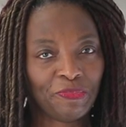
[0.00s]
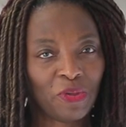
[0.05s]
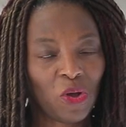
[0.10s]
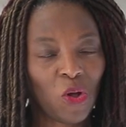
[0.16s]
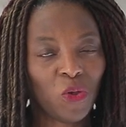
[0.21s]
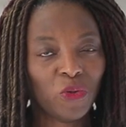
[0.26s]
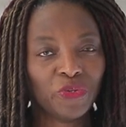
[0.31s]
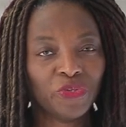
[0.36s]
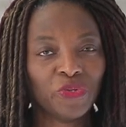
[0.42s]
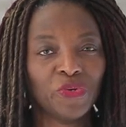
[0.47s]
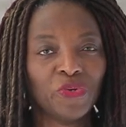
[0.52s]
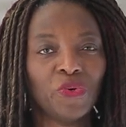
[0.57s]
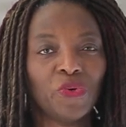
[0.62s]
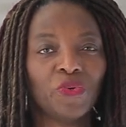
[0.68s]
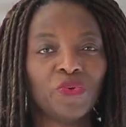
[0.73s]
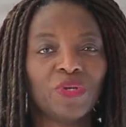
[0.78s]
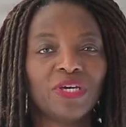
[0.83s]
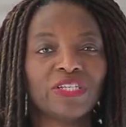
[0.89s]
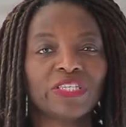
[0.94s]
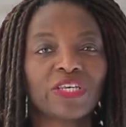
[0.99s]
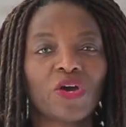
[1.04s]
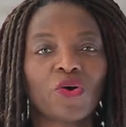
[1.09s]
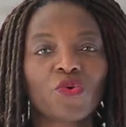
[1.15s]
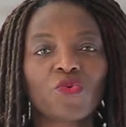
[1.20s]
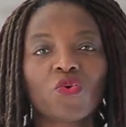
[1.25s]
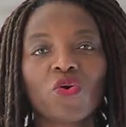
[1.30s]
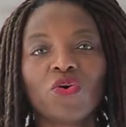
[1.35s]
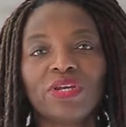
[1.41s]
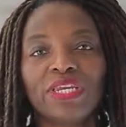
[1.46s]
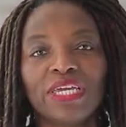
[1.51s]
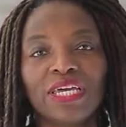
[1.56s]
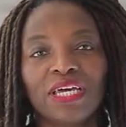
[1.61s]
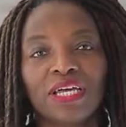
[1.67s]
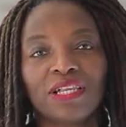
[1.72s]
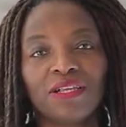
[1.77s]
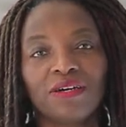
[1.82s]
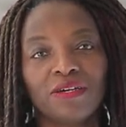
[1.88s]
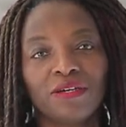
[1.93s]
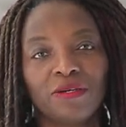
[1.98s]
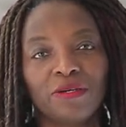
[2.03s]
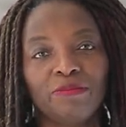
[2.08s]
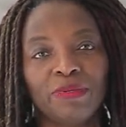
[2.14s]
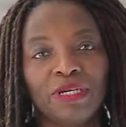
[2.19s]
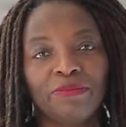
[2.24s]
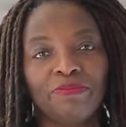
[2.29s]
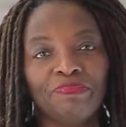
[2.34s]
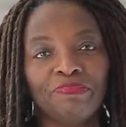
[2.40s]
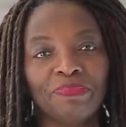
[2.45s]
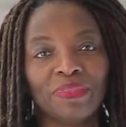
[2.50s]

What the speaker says: also known as chronic glaucoma.